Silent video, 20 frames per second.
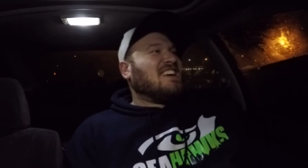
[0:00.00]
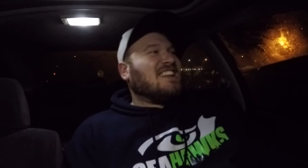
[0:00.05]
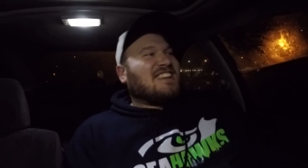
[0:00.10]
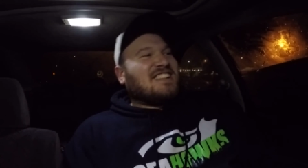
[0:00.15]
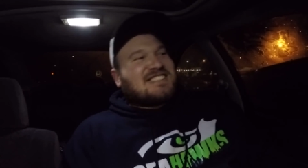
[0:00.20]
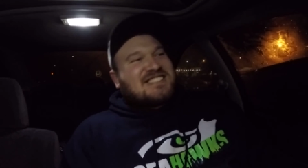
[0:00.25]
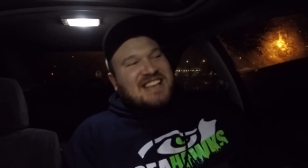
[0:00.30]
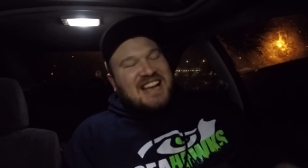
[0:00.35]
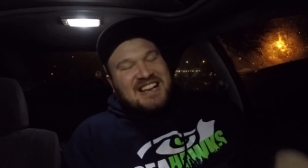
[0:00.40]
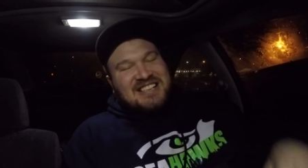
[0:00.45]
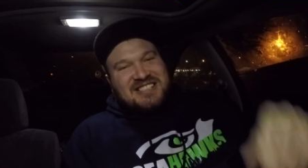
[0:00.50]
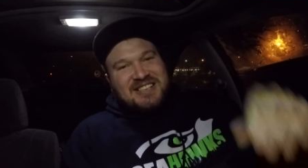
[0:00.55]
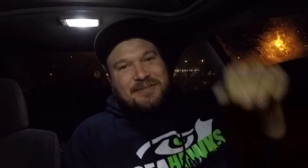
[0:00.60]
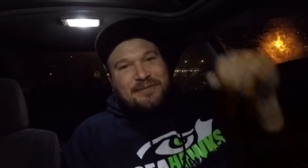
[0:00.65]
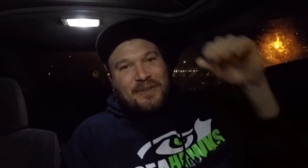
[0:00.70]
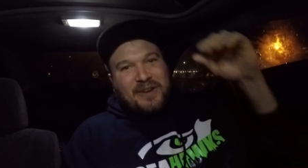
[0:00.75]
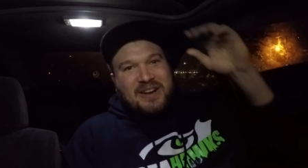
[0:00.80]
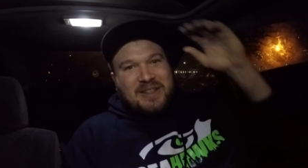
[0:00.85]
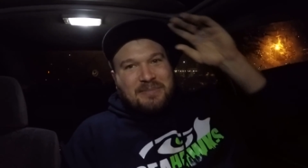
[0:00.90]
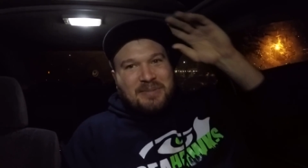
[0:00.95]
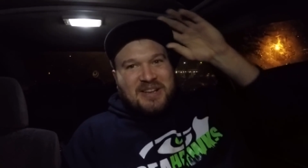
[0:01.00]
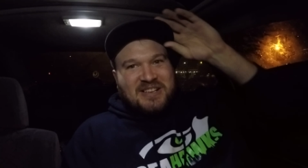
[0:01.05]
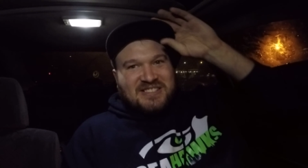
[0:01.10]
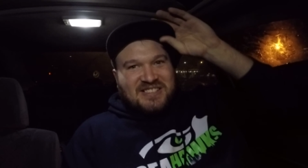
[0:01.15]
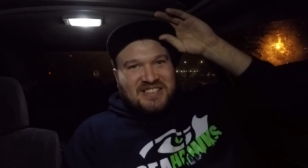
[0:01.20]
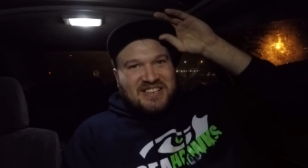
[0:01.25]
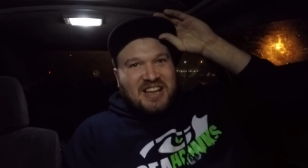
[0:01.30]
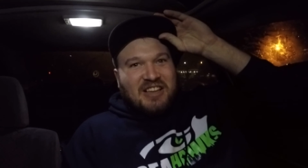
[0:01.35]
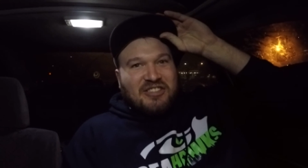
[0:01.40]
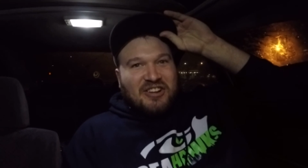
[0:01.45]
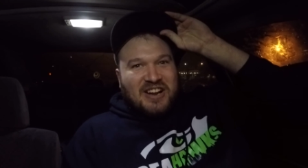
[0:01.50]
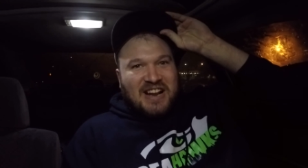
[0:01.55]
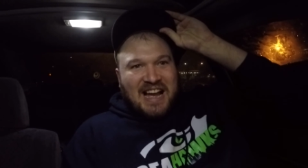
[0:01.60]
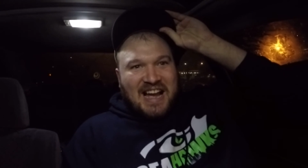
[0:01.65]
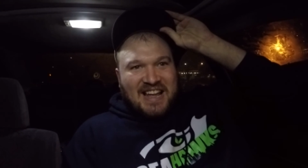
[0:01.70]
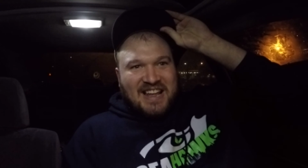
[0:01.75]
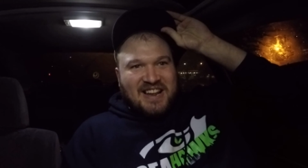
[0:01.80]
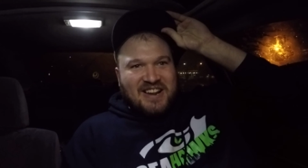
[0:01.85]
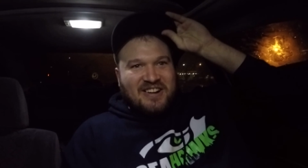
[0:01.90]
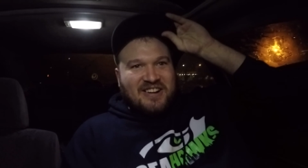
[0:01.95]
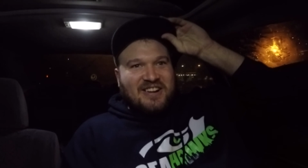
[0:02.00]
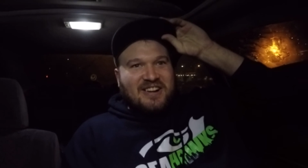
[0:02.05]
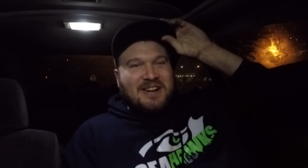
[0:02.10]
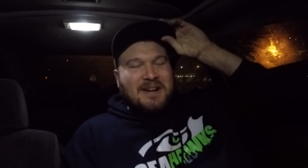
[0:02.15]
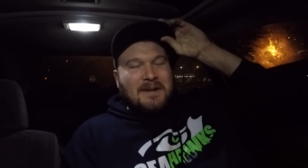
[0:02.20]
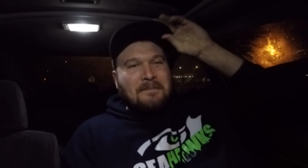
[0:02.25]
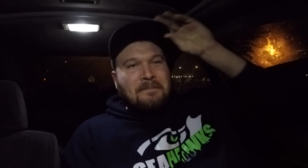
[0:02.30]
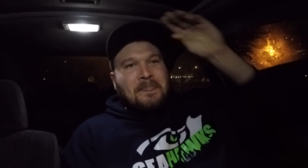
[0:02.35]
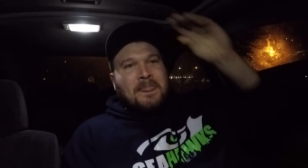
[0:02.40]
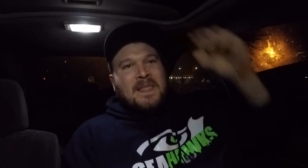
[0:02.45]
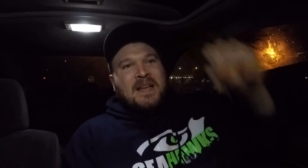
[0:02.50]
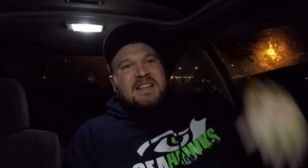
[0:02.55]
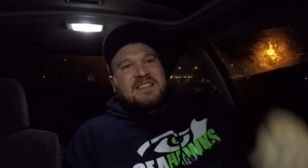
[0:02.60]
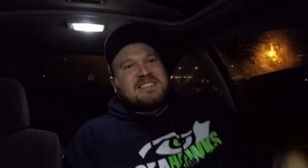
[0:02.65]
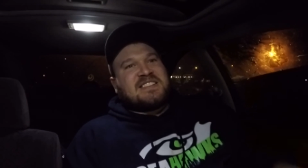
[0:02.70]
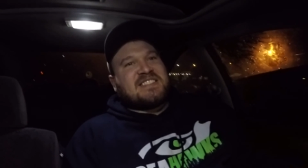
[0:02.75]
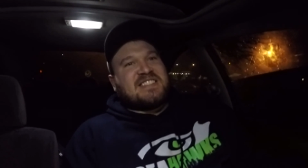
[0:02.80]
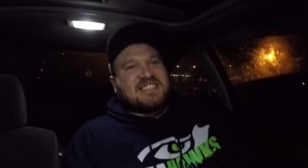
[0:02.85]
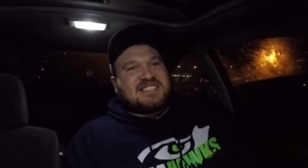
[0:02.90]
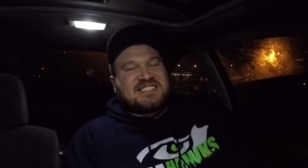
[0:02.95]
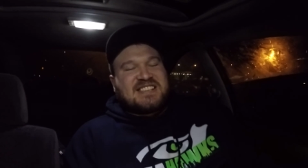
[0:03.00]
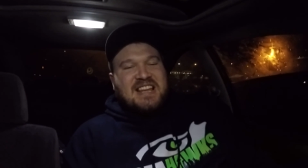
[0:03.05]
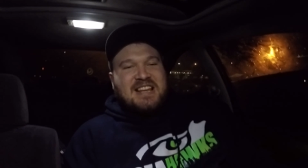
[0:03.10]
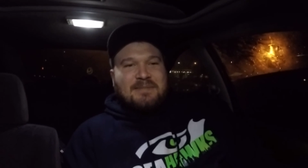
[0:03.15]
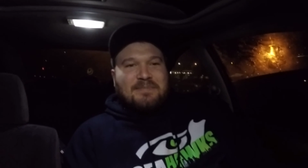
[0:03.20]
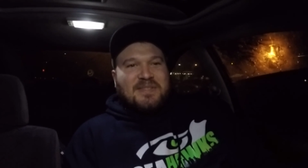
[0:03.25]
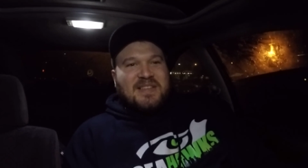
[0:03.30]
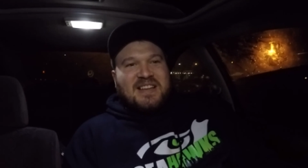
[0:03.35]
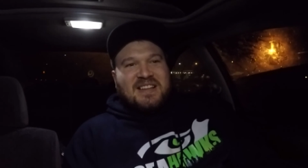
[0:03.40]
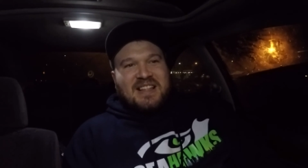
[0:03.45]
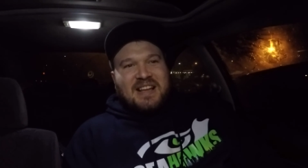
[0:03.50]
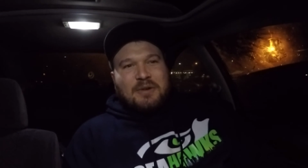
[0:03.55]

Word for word: And it's actually funny because another guy here did the same thing.